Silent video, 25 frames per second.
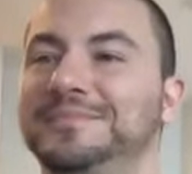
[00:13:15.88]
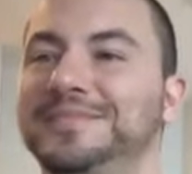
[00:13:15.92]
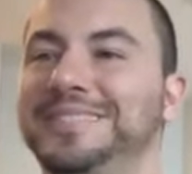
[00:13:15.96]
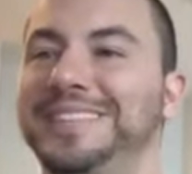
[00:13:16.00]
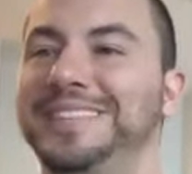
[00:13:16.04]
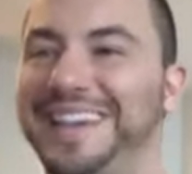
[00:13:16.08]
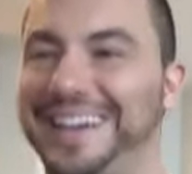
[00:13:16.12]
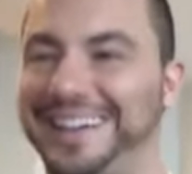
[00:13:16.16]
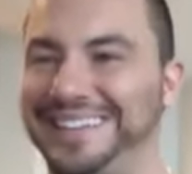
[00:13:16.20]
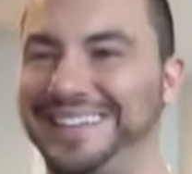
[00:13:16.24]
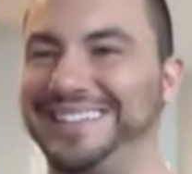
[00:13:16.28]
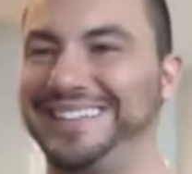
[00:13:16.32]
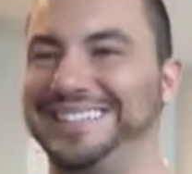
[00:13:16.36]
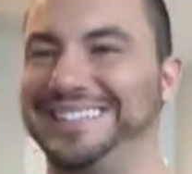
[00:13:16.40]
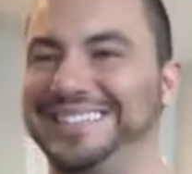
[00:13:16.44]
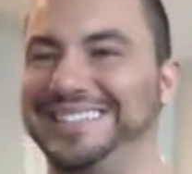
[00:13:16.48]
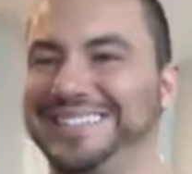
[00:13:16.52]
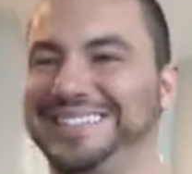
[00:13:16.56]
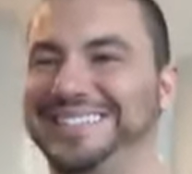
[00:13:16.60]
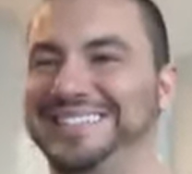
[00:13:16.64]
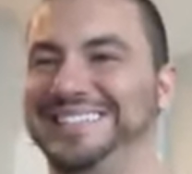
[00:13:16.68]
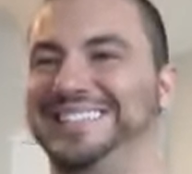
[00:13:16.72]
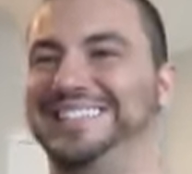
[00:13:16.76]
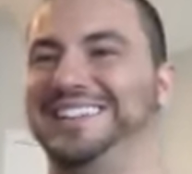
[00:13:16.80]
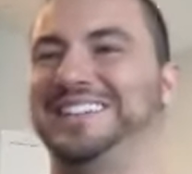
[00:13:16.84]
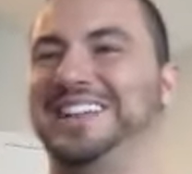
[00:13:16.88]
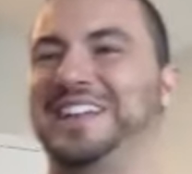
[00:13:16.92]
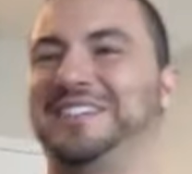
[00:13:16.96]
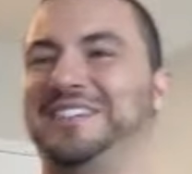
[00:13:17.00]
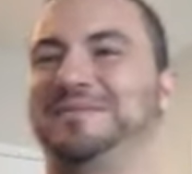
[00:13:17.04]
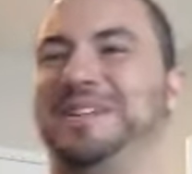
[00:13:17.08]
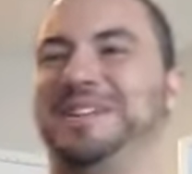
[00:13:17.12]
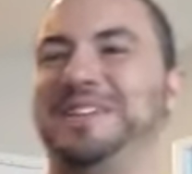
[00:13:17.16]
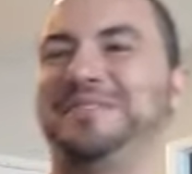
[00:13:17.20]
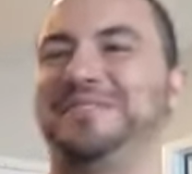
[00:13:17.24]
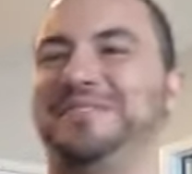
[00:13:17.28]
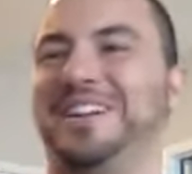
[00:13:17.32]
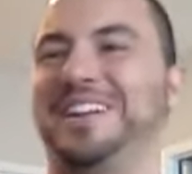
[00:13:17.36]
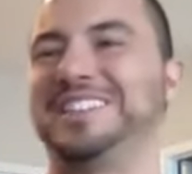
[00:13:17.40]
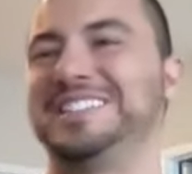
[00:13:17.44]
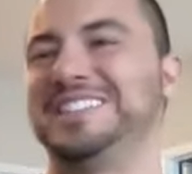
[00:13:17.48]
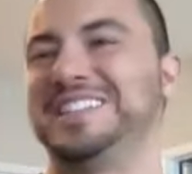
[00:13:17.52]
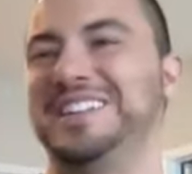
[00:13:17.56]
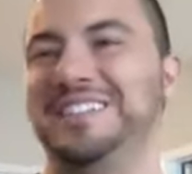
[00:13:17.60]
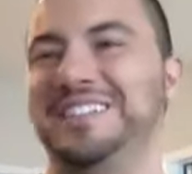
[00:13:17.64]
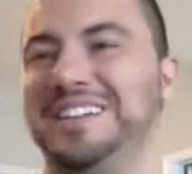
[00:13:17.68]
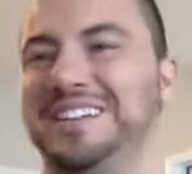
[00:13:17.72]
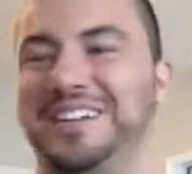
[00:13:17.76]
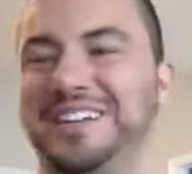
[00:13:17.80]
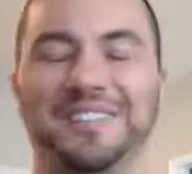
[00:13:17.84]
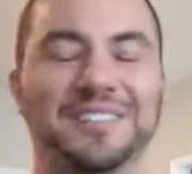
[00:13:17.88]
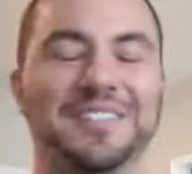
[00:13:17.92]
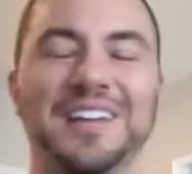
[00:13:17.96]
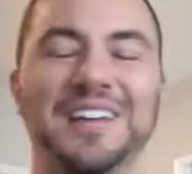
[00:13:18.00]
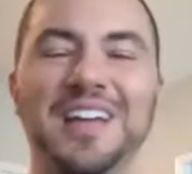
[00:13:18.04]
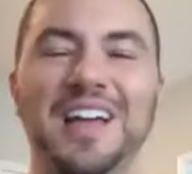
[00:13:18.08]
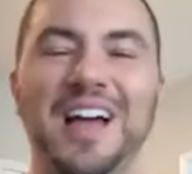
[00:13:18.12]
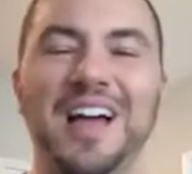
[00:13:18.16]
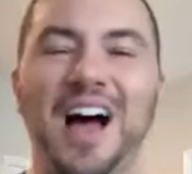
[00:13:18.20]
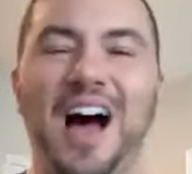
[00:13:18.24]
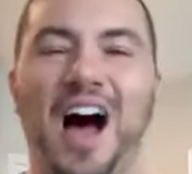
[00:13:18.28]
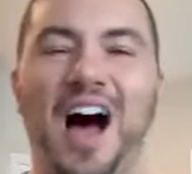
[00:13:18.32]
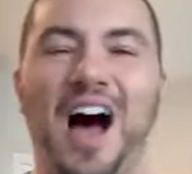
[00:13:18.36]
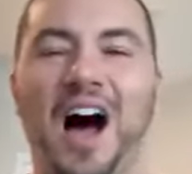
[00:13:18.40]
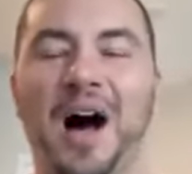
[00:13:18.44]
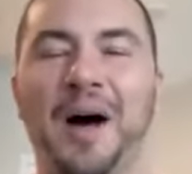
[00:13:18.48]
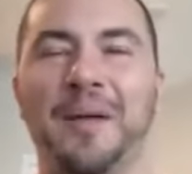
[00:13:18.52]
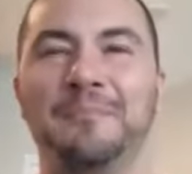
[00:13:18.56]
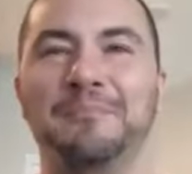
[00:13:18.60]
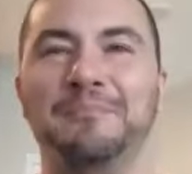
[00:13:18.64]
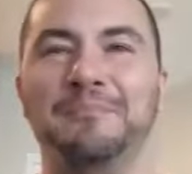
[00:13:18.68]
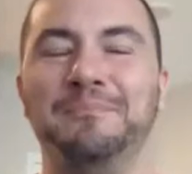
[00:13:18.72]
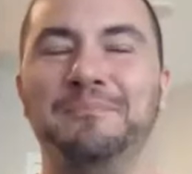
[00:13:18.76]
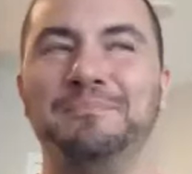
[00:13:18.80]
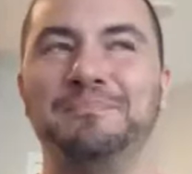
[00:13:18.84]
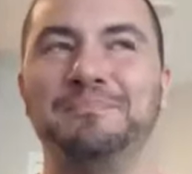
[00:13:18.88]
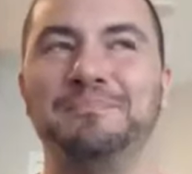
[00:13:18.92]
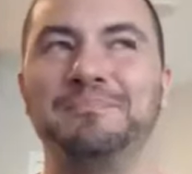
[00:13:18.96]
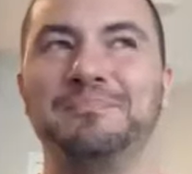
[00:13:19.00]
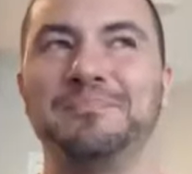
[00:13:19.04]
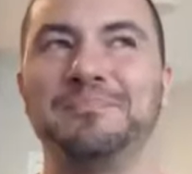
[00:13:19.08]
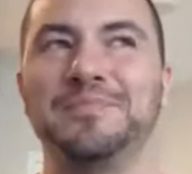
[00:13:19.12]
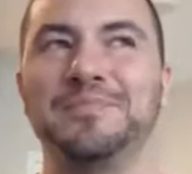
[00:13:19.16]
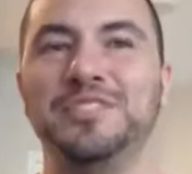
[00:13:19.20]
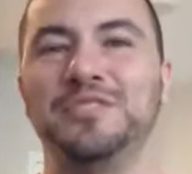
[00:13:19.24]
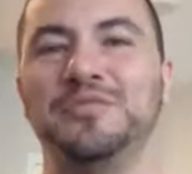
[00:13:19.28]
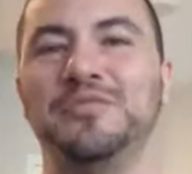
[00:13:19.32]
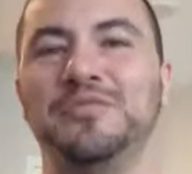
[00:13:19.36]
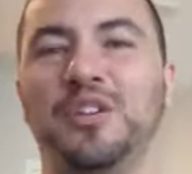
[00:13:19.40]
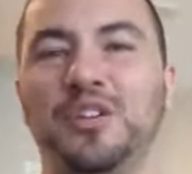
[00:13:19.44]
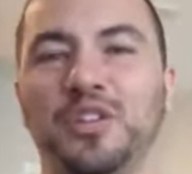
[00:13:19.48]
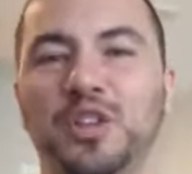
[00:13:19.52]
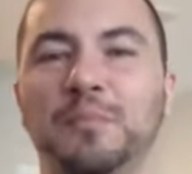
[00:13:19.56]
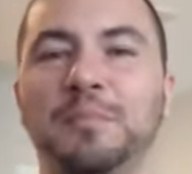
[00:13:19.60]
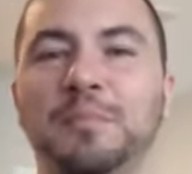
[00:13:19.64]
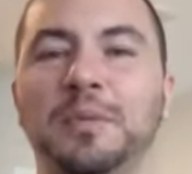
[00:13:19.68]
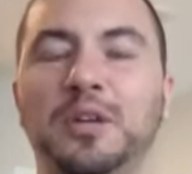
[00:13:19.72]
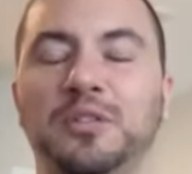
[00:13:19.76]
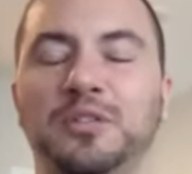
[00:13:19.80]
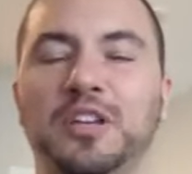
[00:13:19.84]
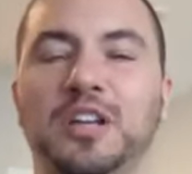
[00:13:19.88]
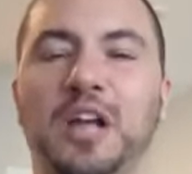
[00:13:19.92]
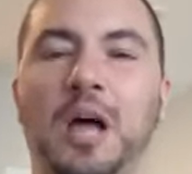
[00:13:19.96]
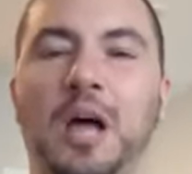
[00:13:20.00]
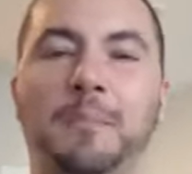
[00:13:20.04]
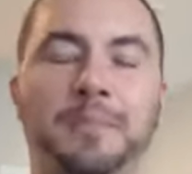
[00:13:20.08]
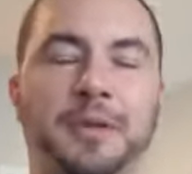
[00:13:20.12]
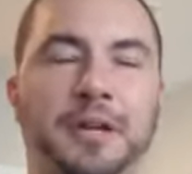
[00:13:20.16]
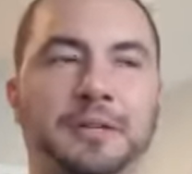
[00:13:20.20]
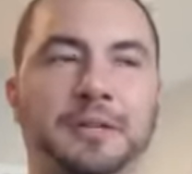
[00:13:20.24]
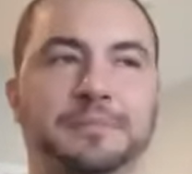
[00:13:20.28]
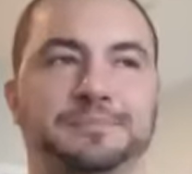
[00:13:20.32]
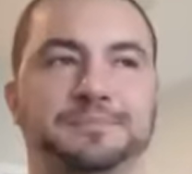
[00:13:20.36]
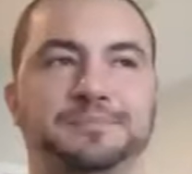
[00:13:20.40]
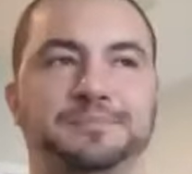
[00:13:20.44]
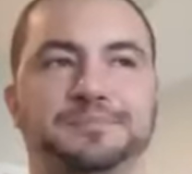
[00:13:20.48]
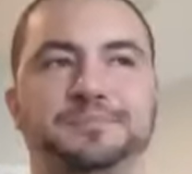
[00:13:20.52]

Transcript: yeah, you don't have many friends. No, I don't. To further build the company.